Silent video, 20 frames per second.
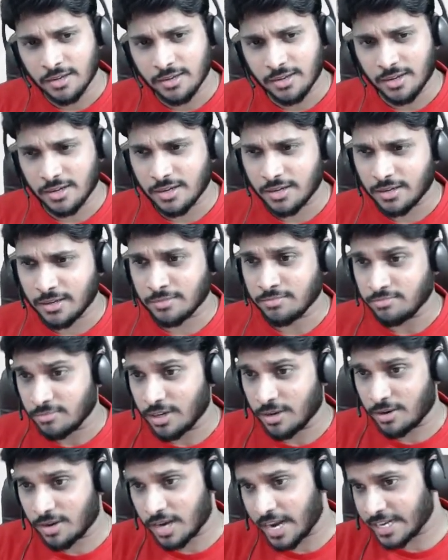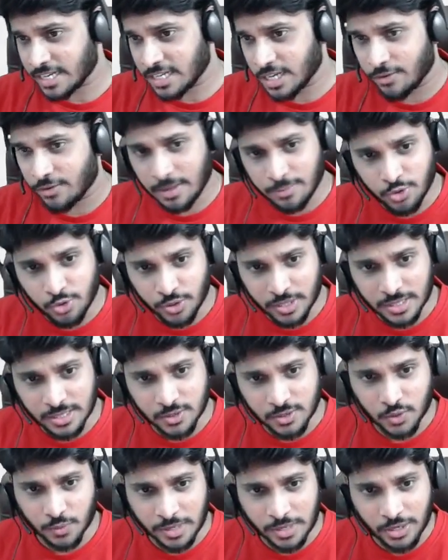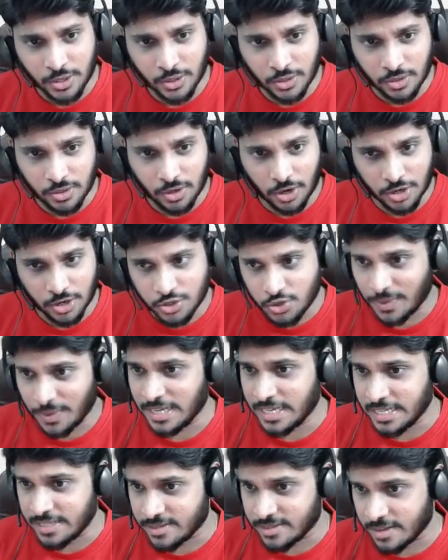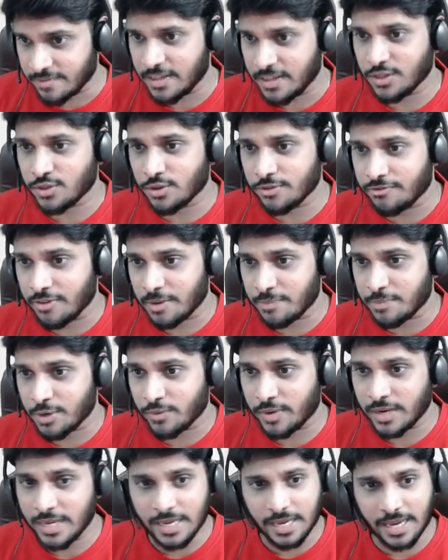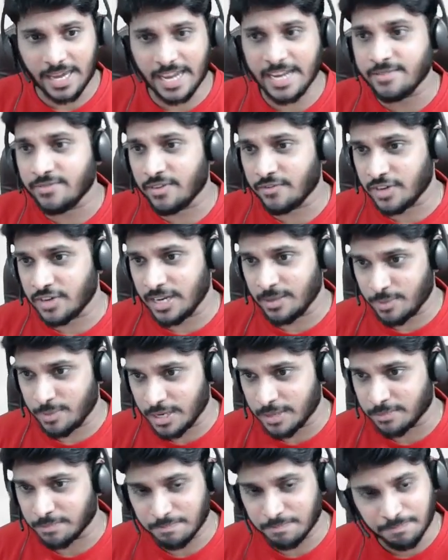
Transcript: right now I'm doing this video on 27th of February 8:15 p.m.